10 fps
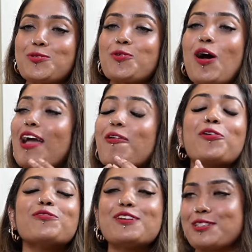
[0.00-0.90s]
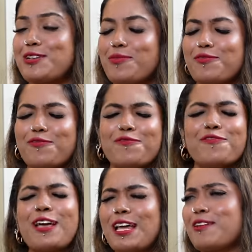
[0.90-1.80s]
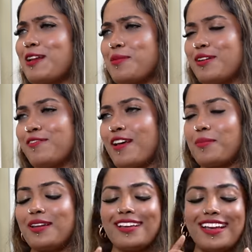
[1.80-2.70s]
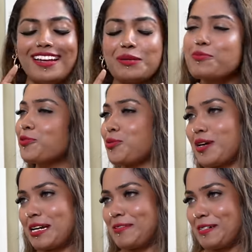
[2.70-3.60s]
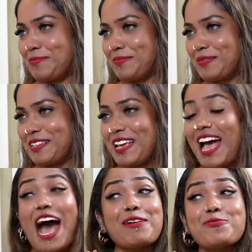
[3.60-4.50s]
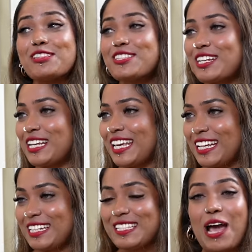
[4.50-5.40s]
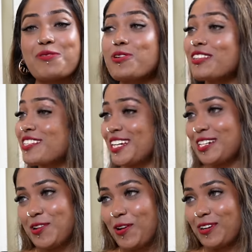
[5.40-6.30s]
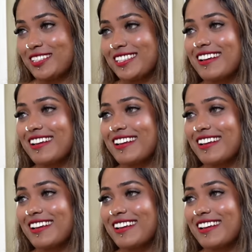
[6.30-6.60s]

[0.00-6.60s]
So I always dream of a very, very big family. Enikku moonu makkal vaanam. I want 3 kids. I want 3 dogs.